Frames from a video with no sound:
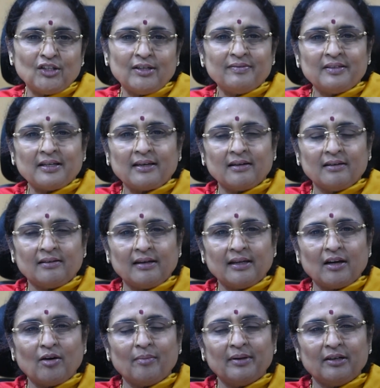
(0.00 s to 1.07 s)
Chief Secretary,
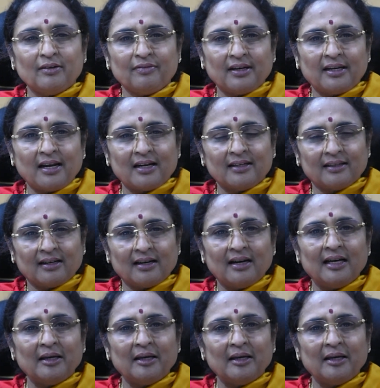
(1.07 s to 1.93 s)
Government of Karnataka.